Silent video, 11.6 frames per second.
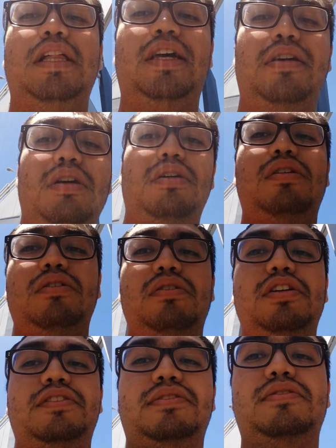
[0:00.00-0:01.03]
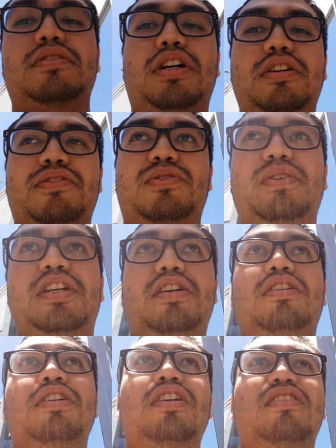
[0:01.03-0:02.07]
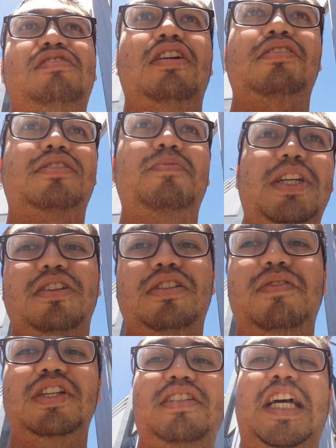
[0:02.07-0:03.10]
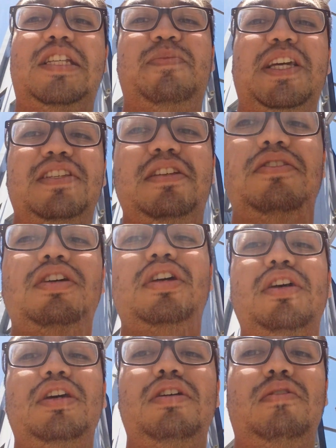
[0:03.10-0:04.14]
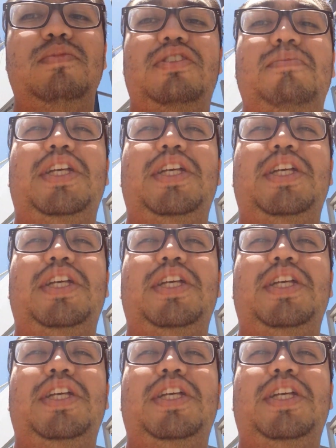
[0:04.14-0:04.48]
it's Cars 3 sucks because of these aspects, and almost